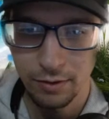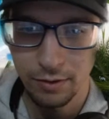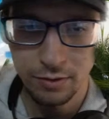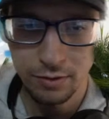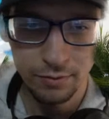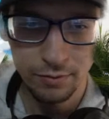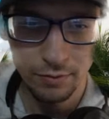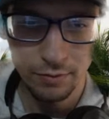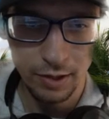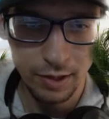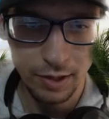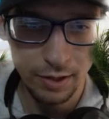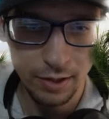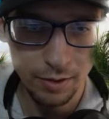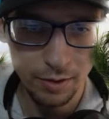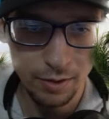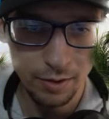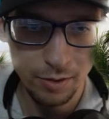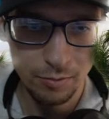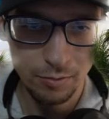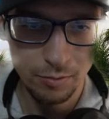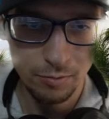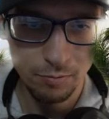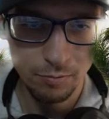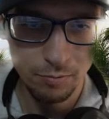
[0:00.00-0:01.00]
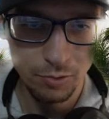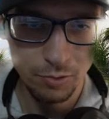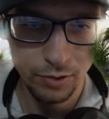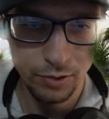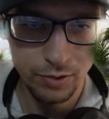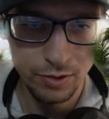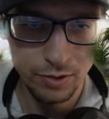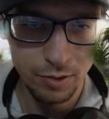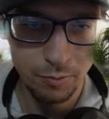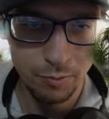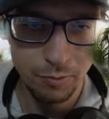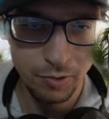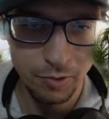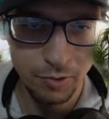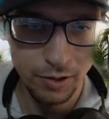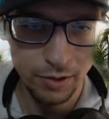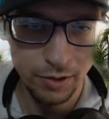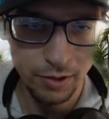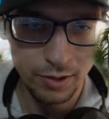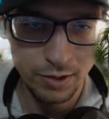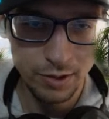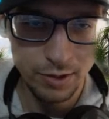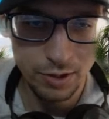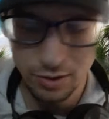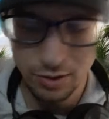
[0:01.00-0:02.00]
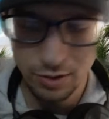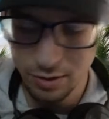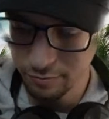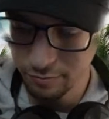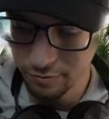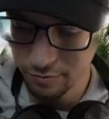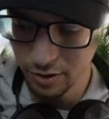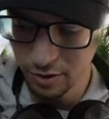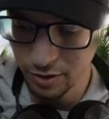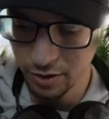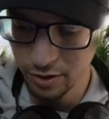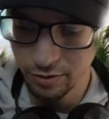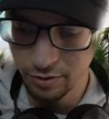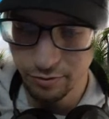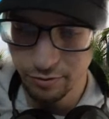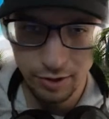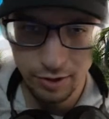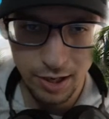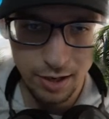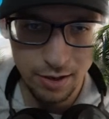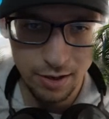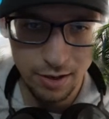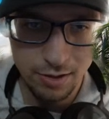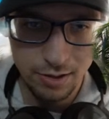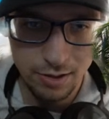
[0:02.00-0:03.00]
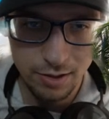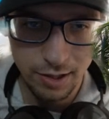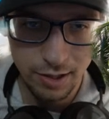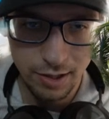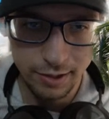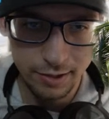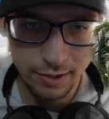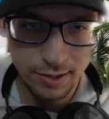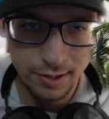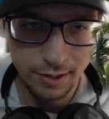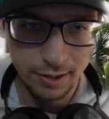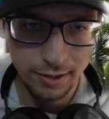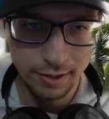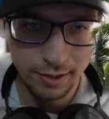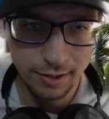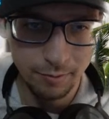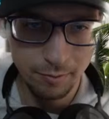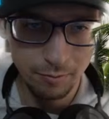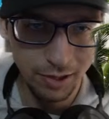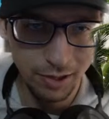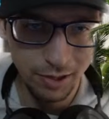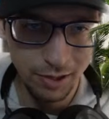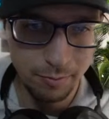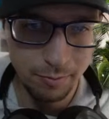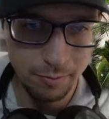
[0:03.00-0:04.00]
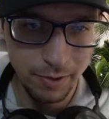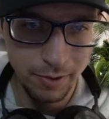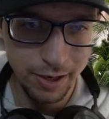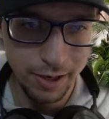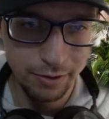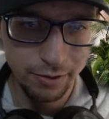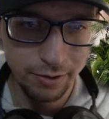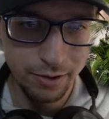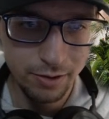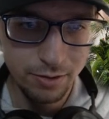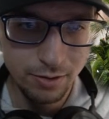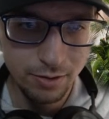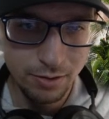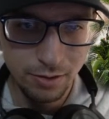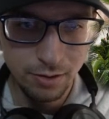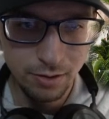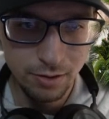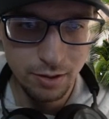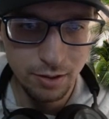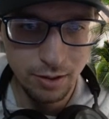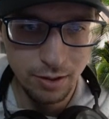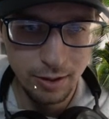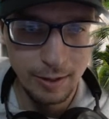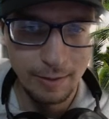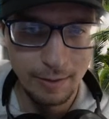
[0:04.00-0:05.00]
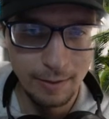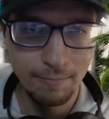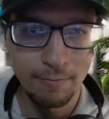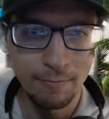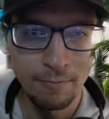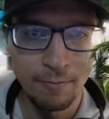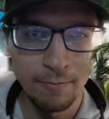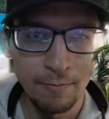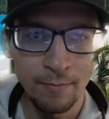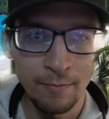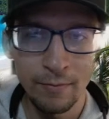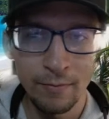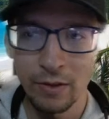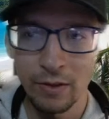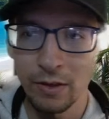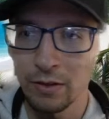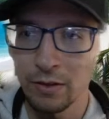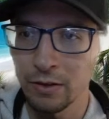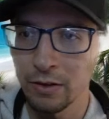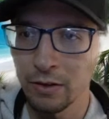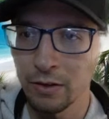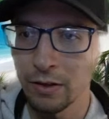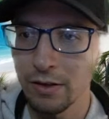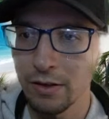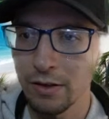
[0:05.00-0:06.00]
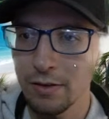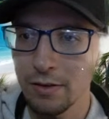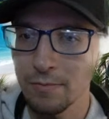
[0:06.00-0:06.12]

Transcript: I pull this up here. It's just a video file, and it's got like a black background. All right.